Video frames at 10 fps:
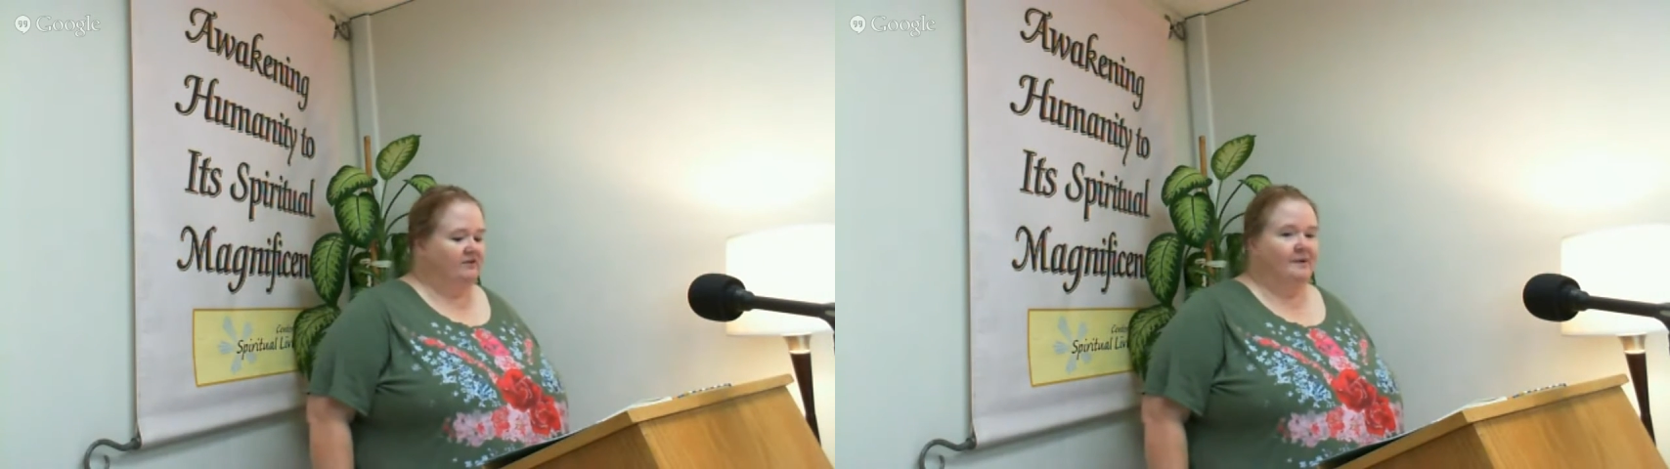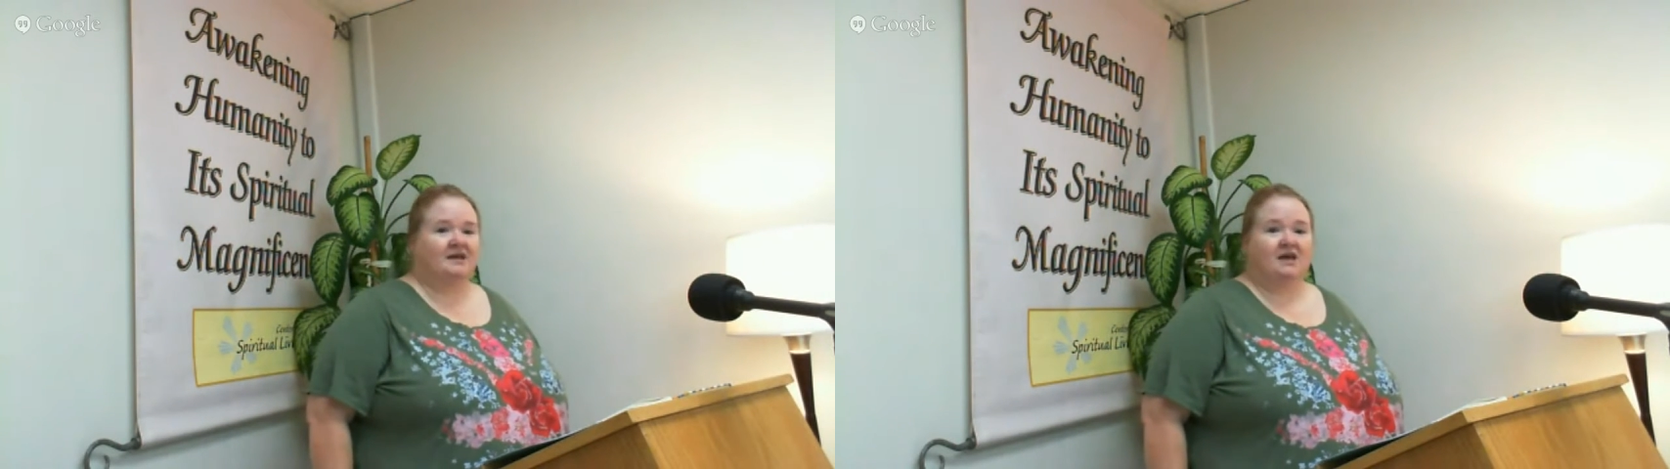
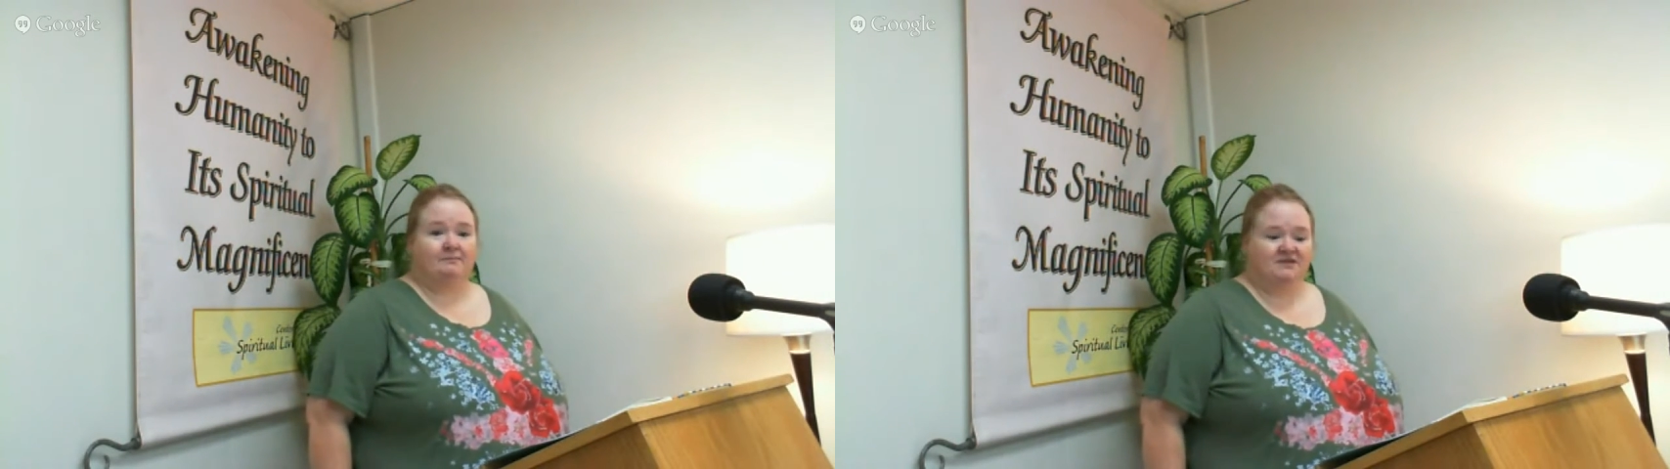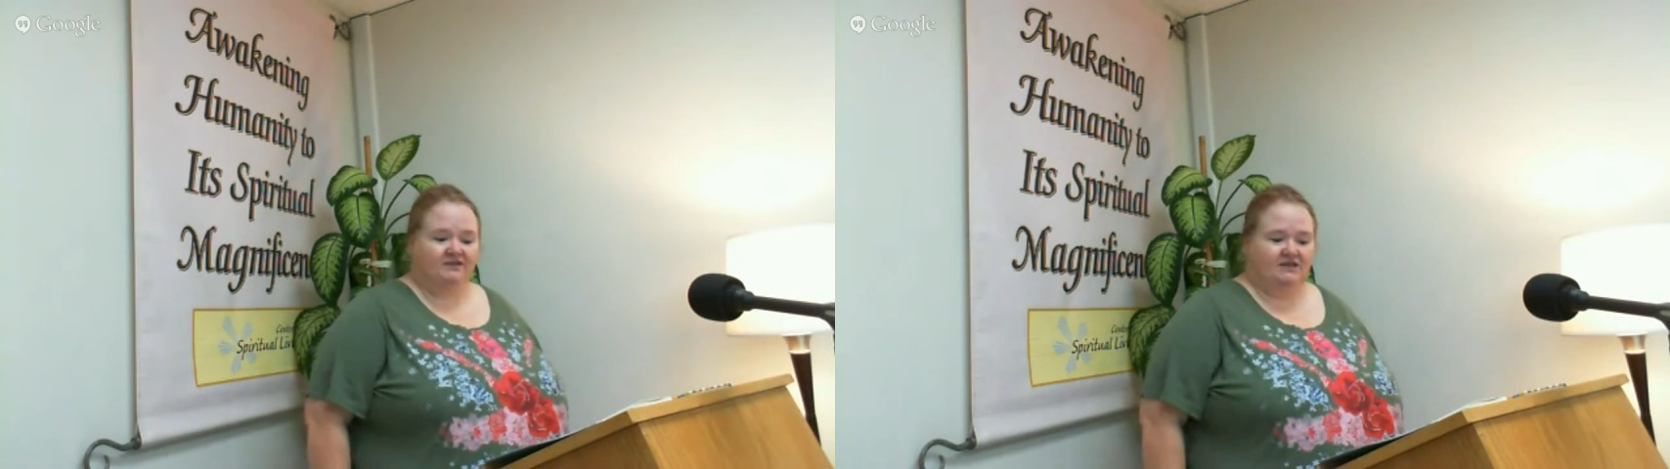of my
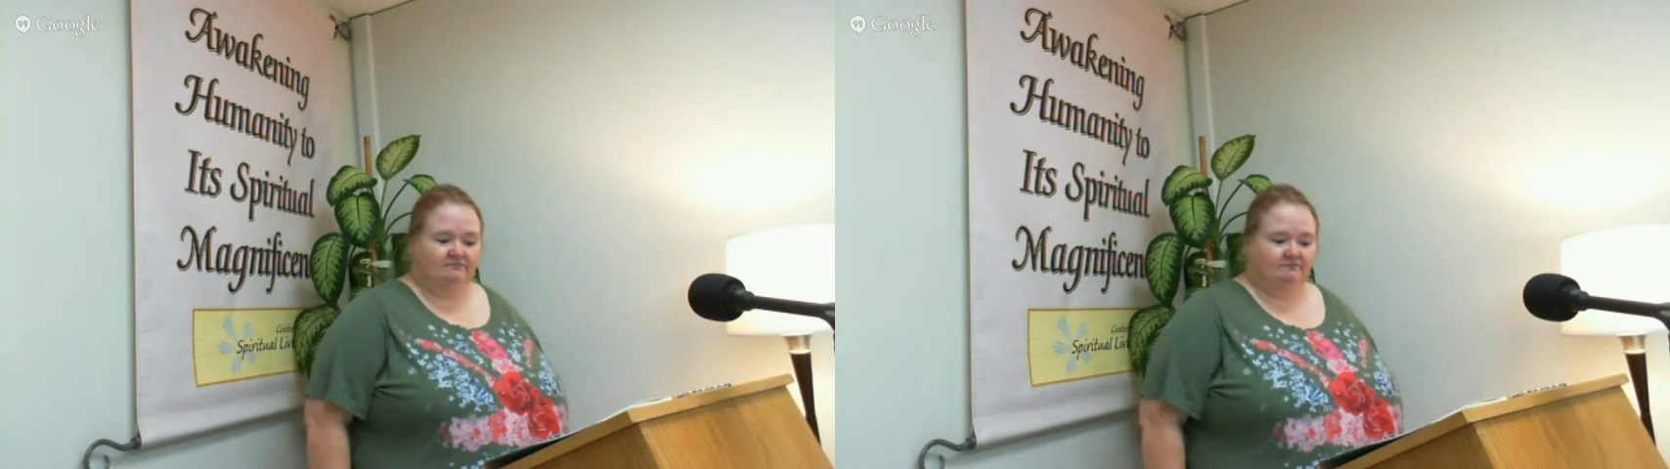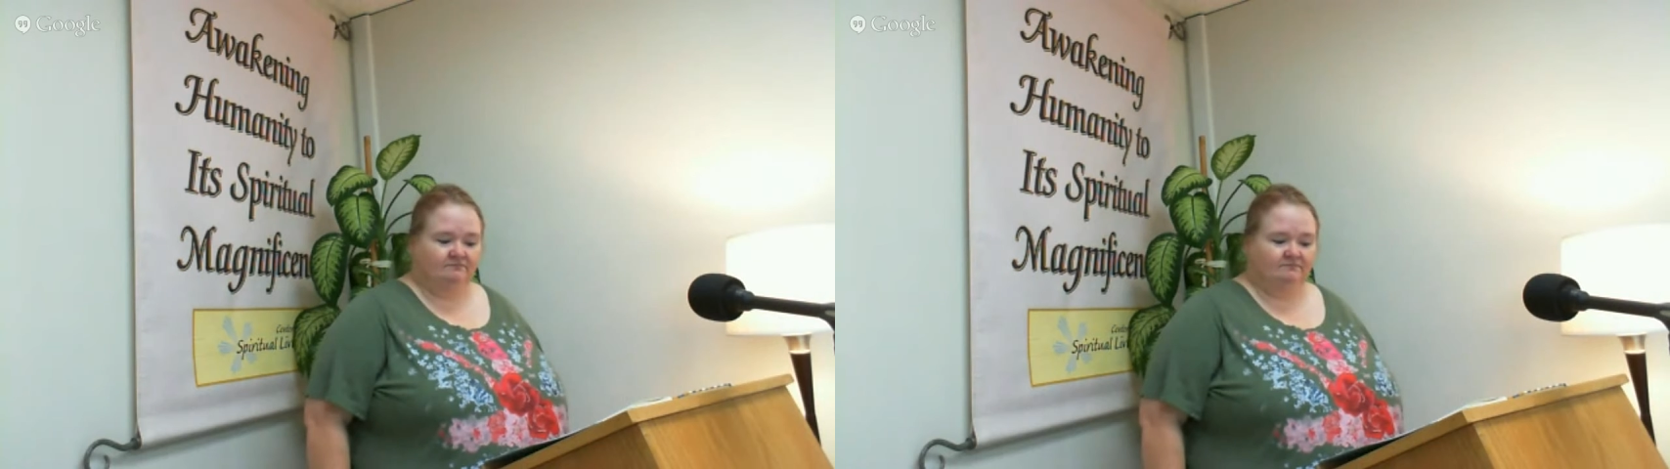captivity.